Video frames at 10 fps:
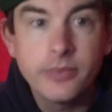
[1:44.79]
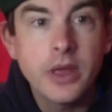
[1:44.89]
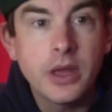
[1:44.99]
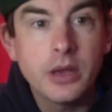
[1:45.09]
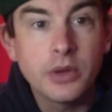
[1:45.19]

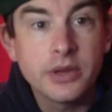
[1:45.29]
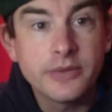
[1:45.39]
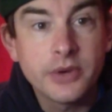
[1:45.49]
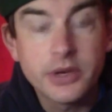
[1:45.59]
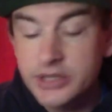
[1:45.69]
One of the
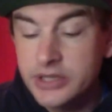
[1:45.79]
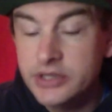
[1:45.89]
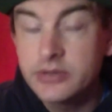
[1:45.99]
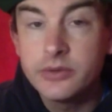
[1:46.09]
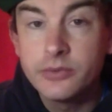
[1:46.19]

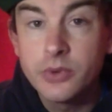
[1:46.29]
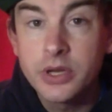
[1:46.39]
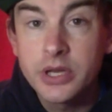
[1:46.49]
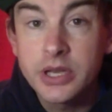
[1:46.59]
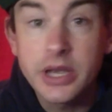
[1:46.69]
advantages of
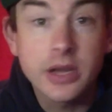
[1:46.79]
working